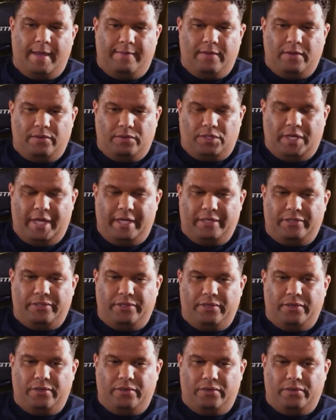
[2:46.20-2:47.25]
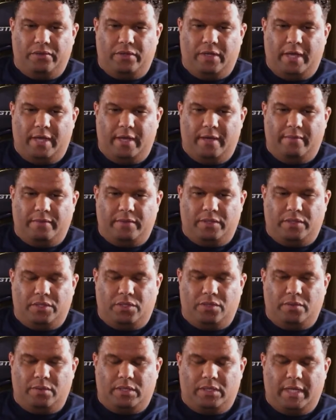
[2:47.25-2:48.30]
even though Chester was a
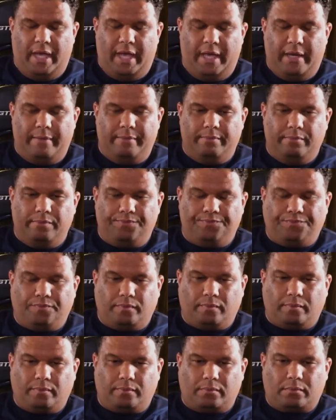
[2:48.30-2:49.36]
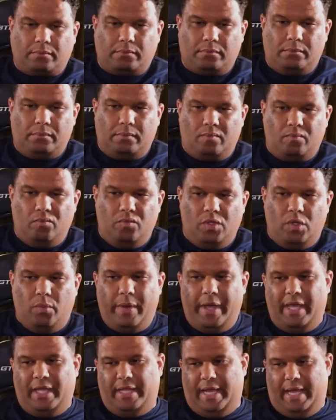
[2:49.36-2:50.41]
suicide, the
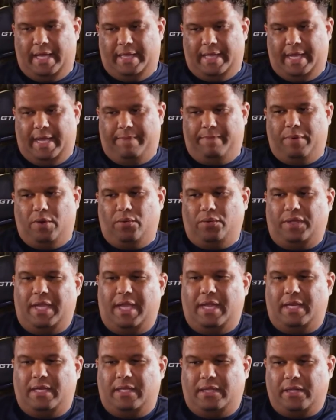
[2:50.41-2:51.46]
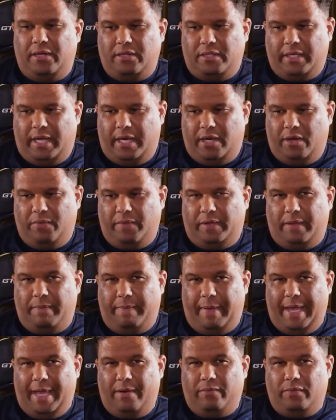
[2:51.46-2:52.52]
way they both ended their tenure with the
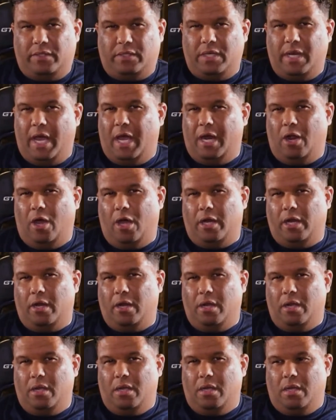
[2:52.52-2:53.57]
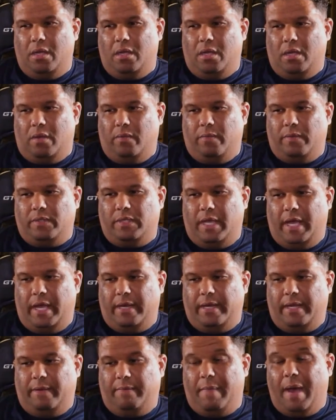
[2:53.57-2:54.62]
band was
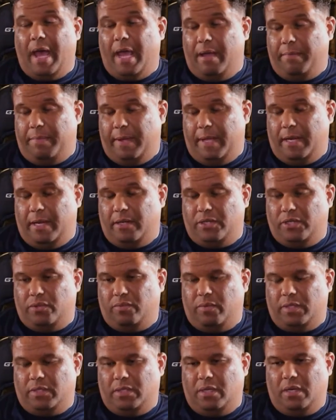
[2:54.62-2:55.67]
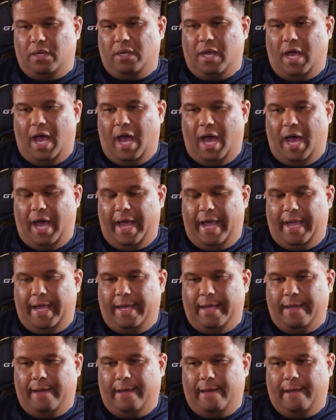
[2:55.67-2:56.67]
on, in my opinion, just was on a high.